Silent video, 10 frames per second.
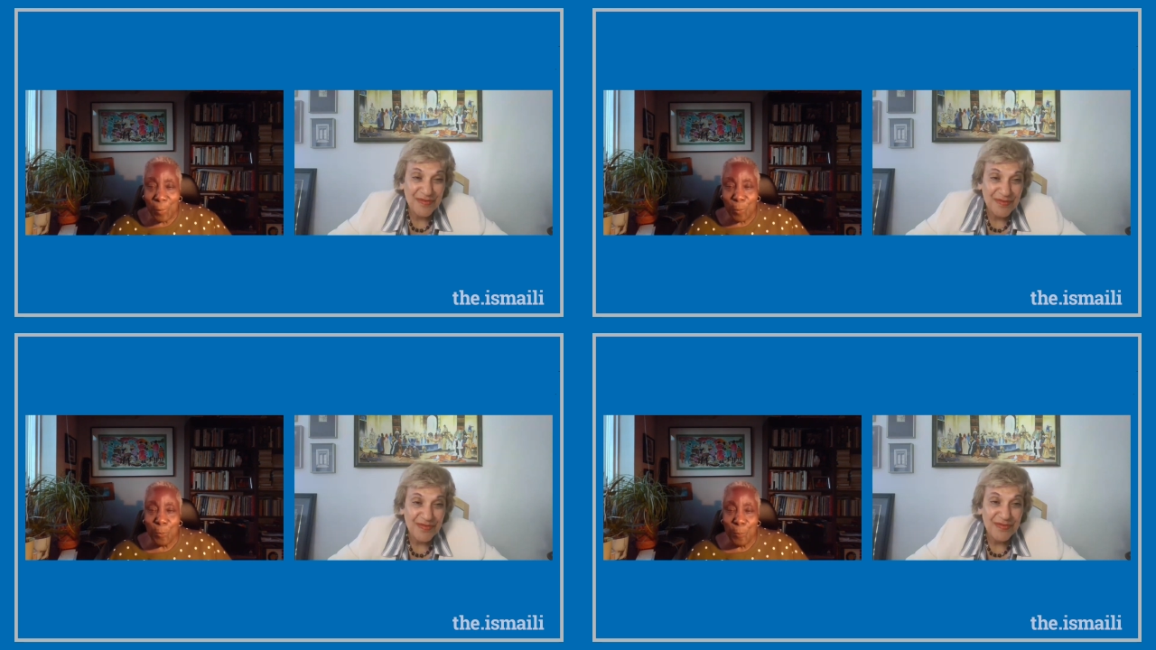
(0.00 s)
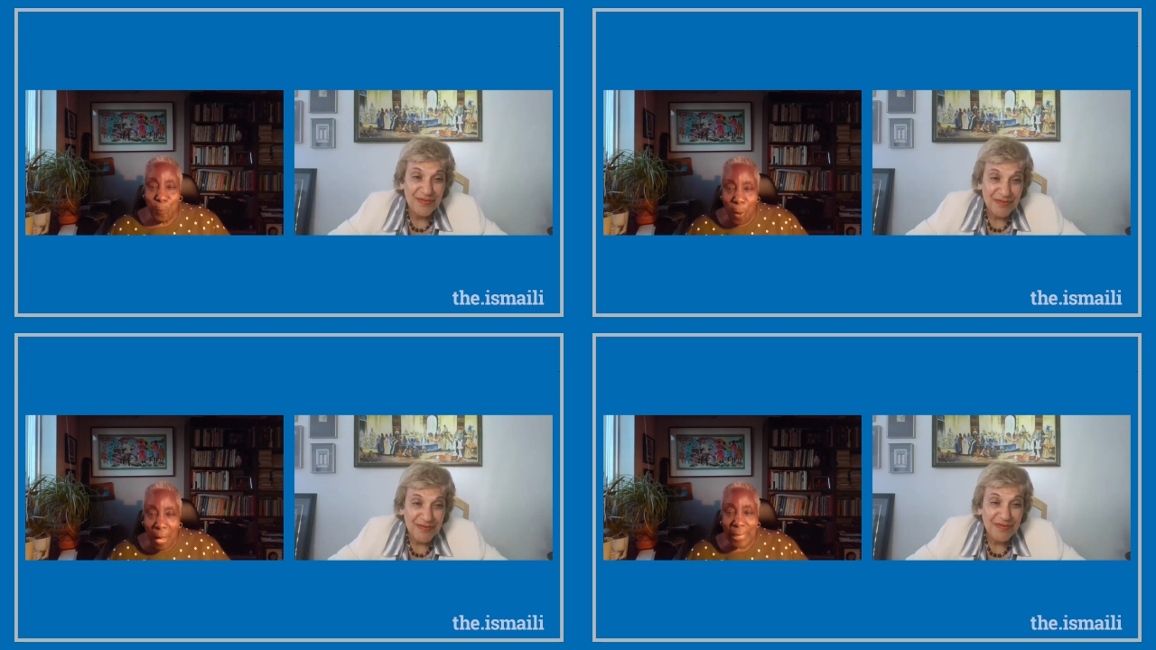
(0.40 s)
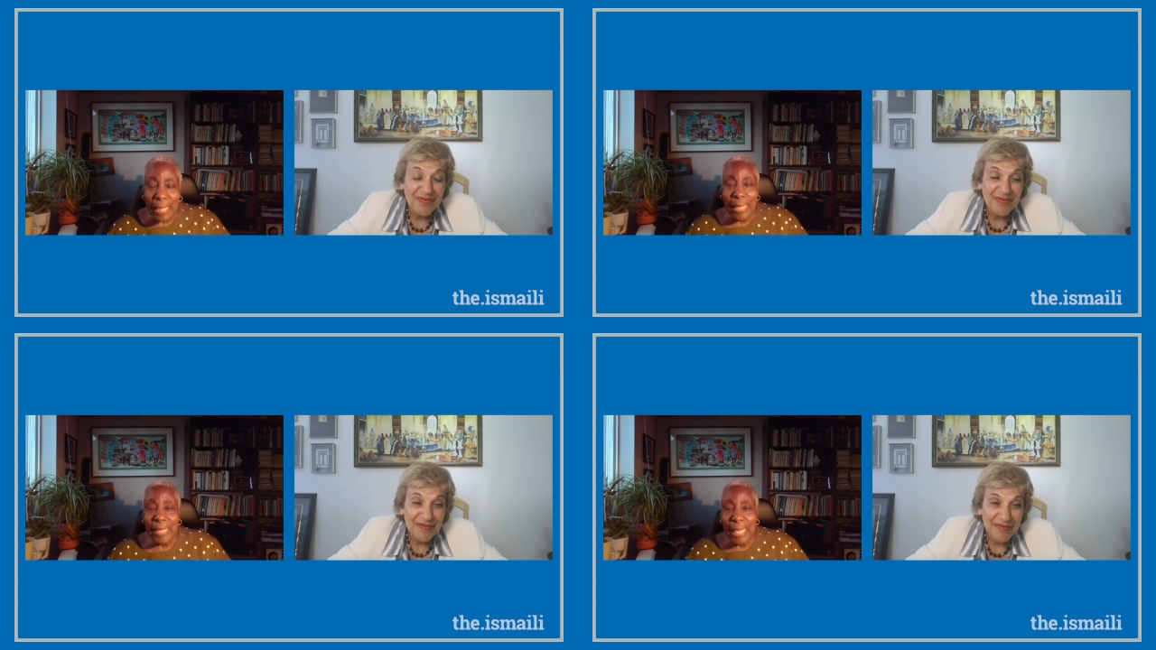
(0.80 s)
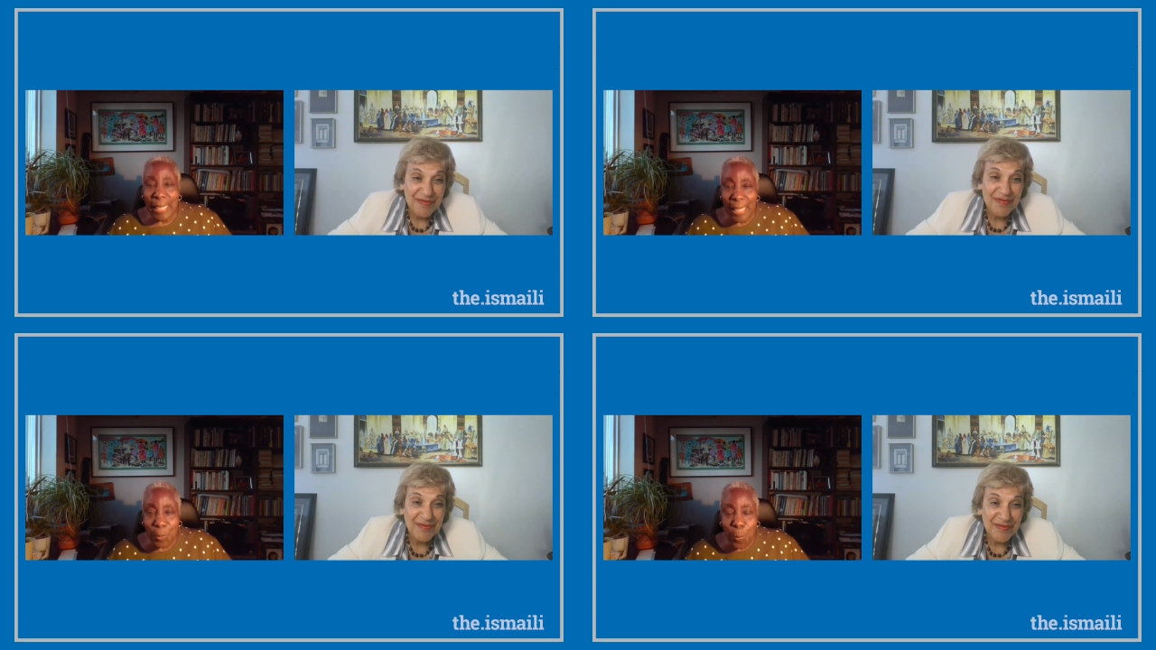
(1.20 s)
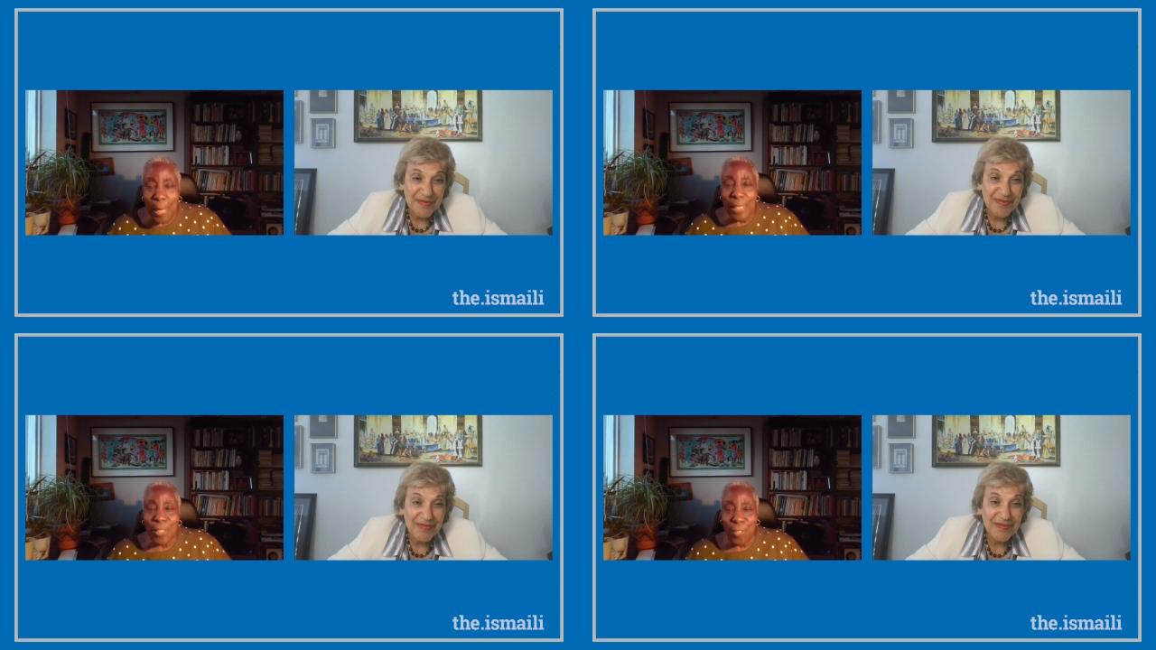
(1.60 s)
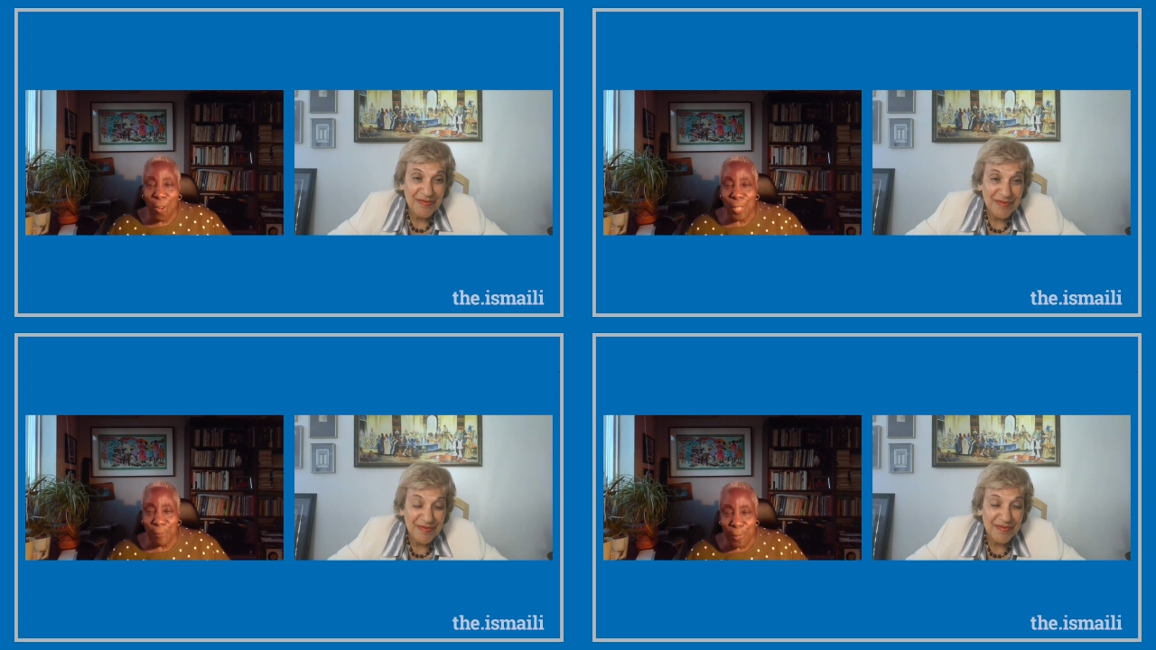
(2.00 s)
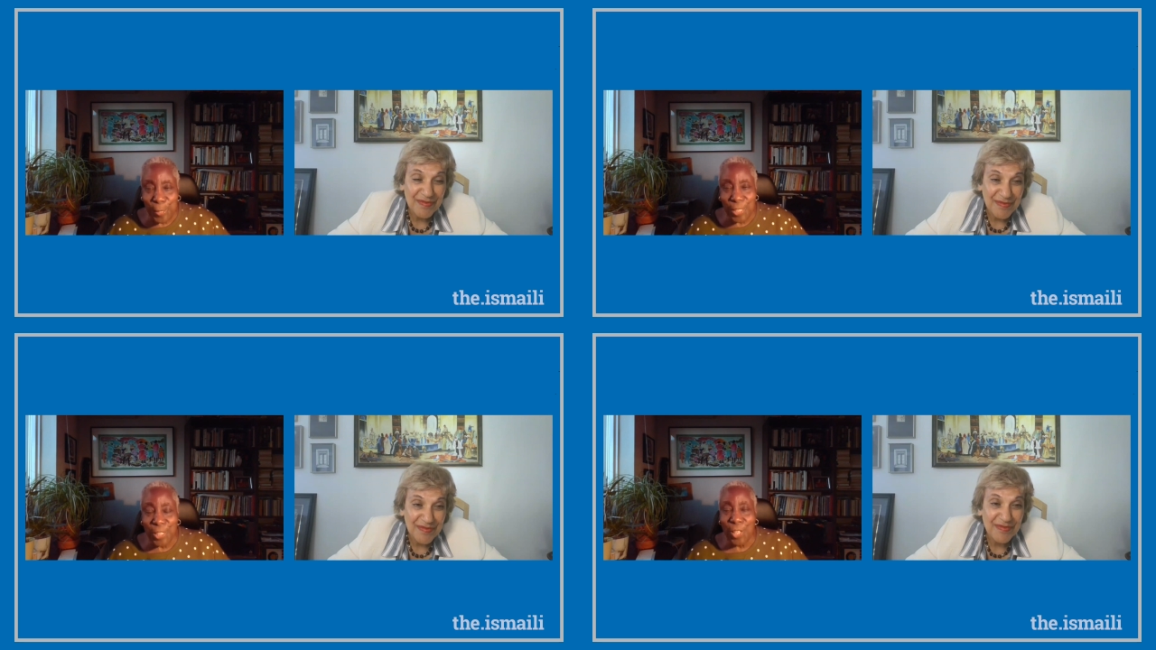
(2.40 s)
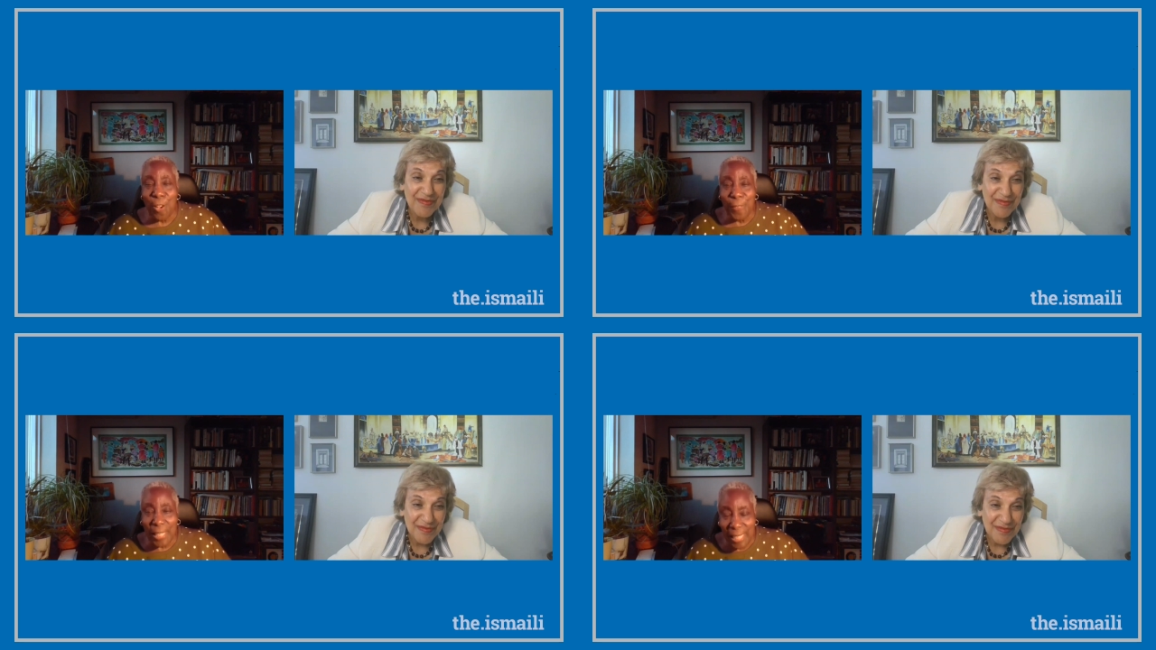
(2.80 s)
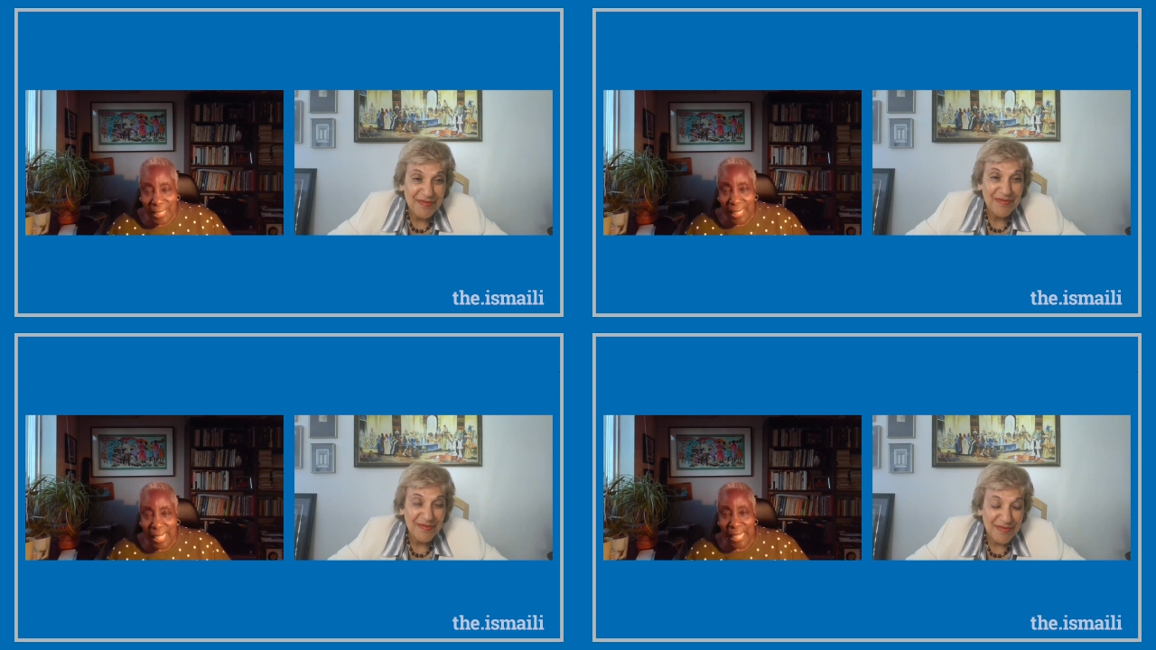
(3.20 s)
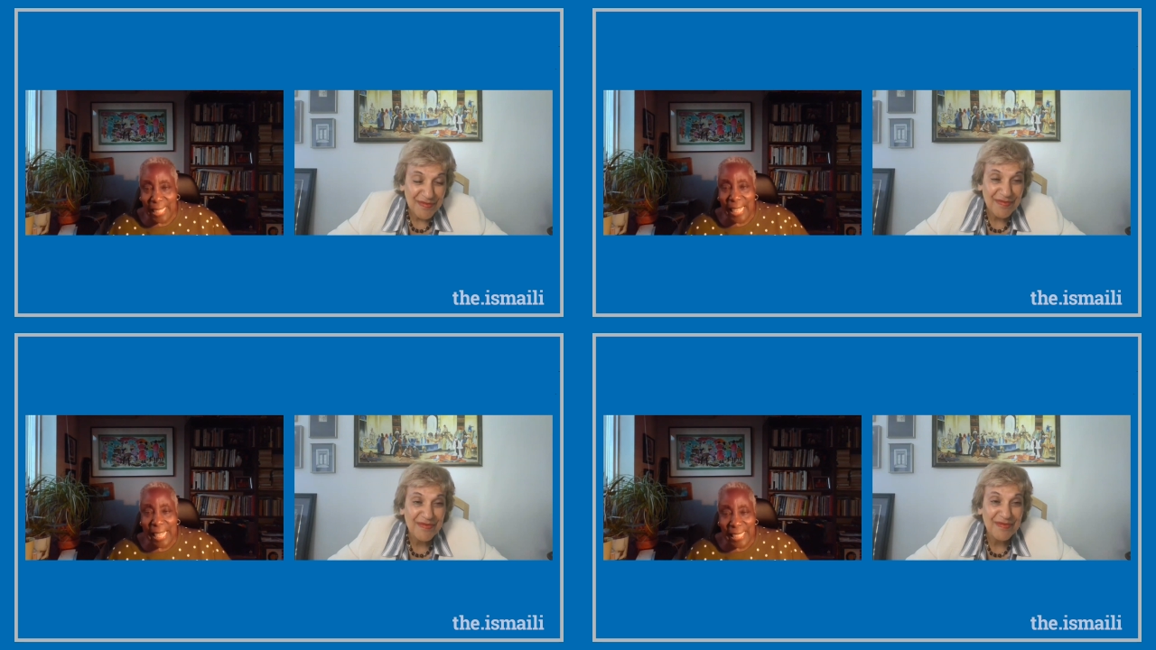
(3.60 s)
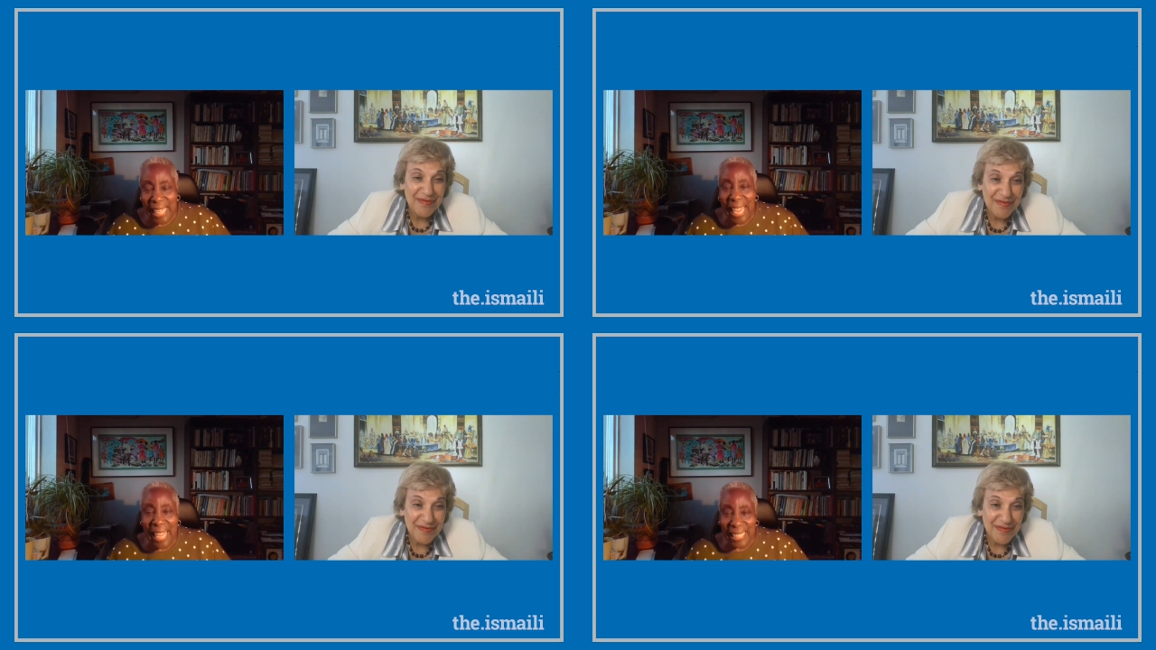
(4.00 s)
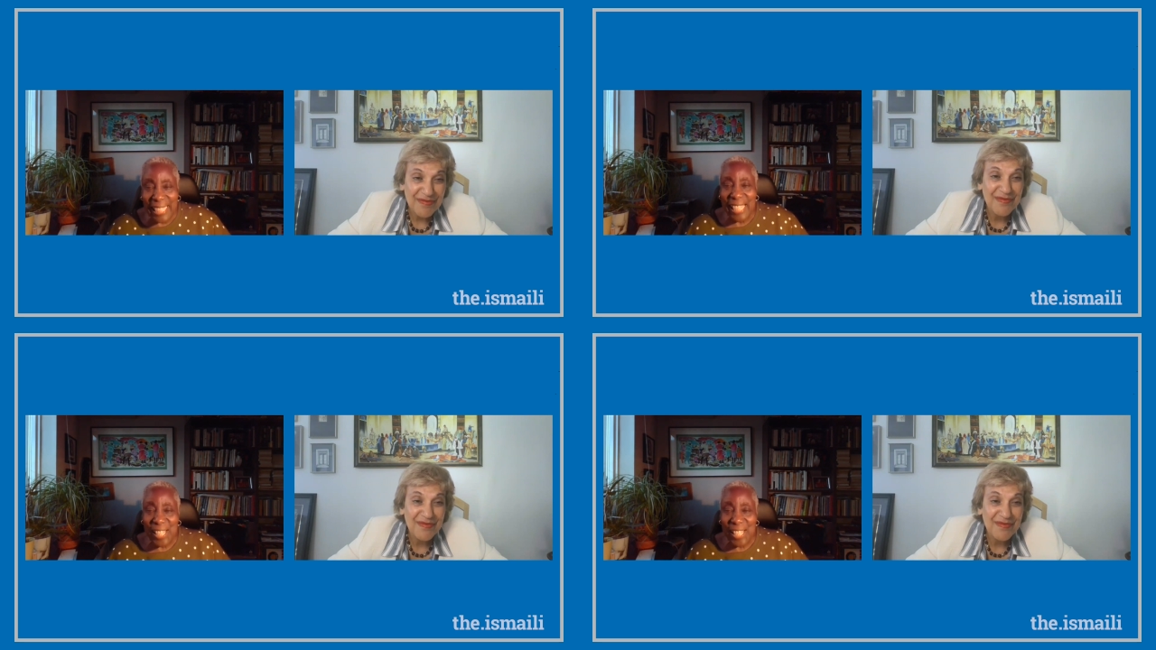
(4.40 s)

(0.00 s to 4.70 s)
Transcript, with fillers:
Speaker 1: do one kid then get twenty dollars versus the other kids that, that get ten?